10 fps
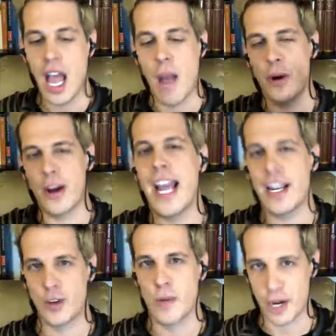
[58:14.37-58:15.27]
And when I had
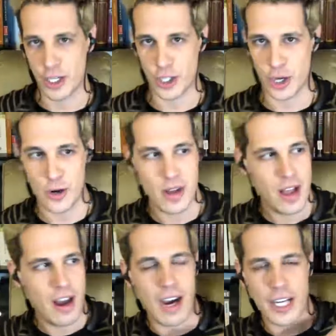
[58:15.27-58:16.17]
her on my show,
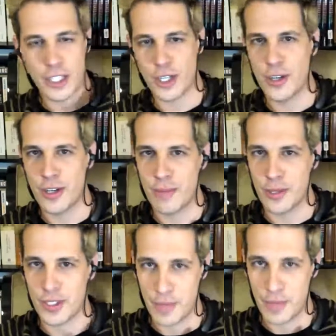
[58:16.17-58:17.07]
I showed her a
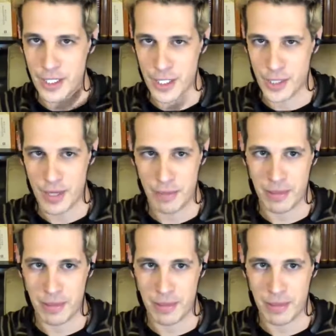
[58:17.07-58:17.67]
bunch of pictures, and